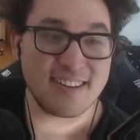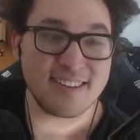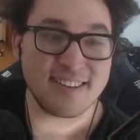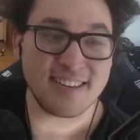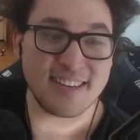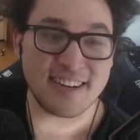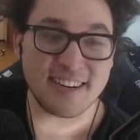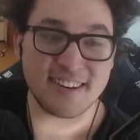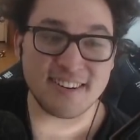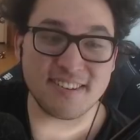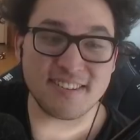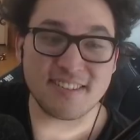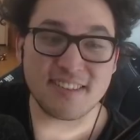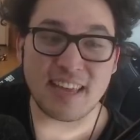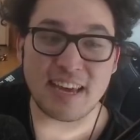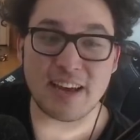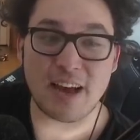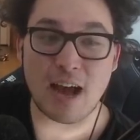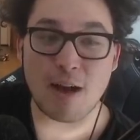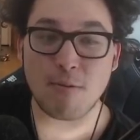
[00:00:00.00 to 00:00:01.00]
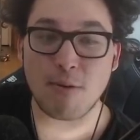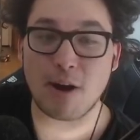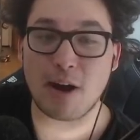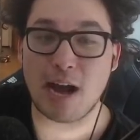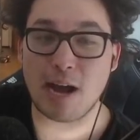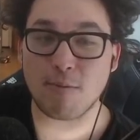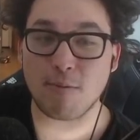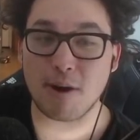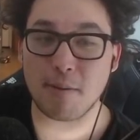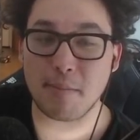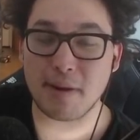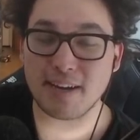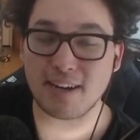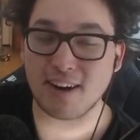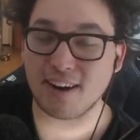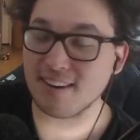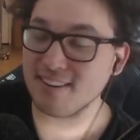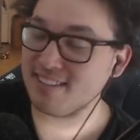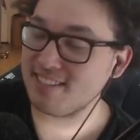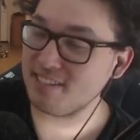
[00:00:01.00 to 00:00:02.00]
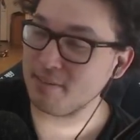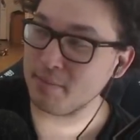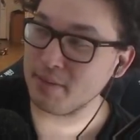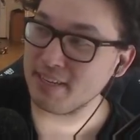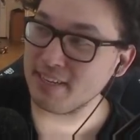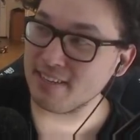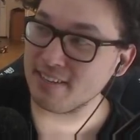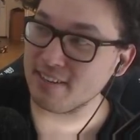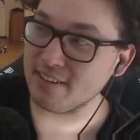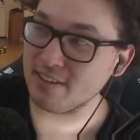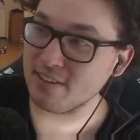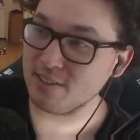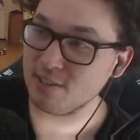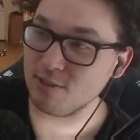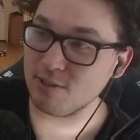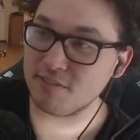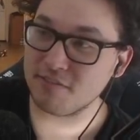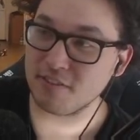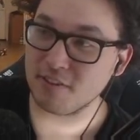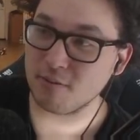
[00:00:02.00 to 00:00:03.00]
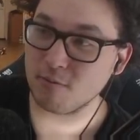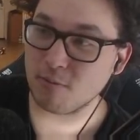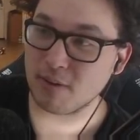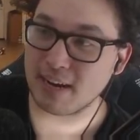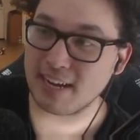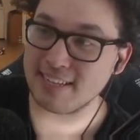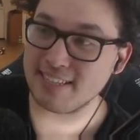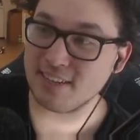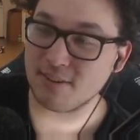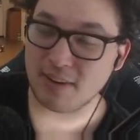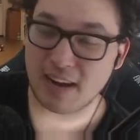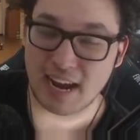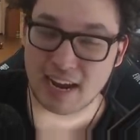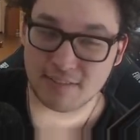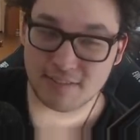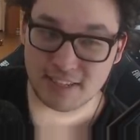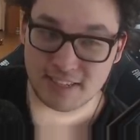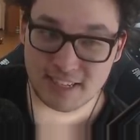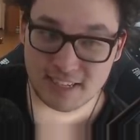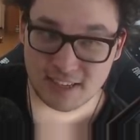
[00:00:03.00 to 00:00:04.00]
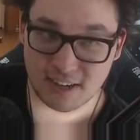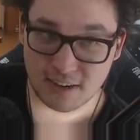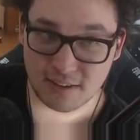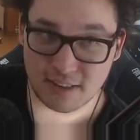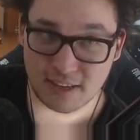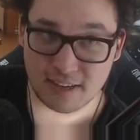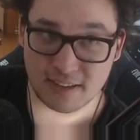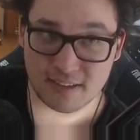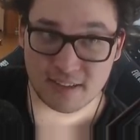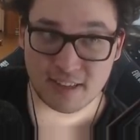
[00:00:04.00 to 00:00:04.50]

You know, like I want my cards to be useful when I don't have to discard things,